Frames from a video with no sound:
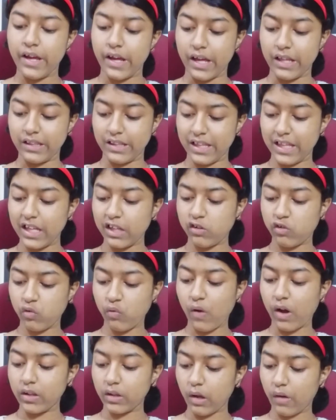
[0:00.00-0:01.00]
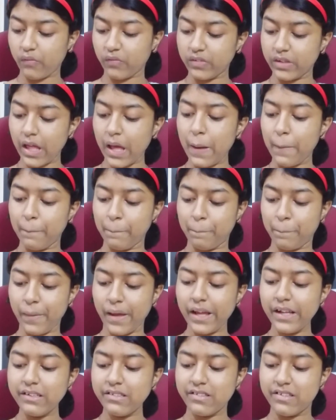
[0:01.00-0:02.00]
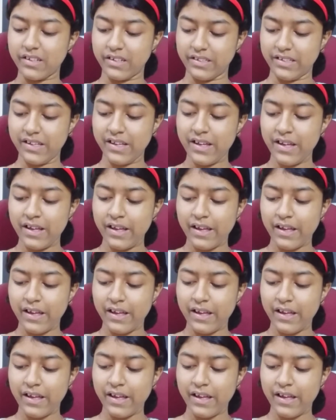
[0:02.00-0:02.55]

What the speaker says: in each one of them painted